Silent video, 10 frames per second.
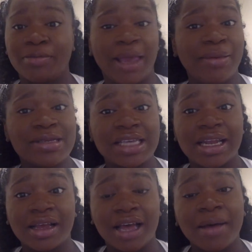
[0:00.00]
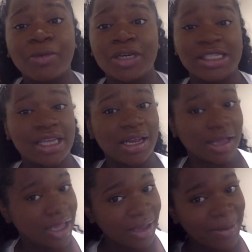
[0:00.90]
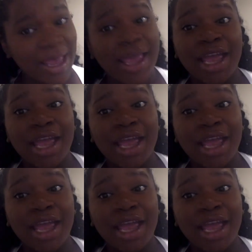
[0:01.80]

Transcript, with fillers: The baby's going to come when it's going to come,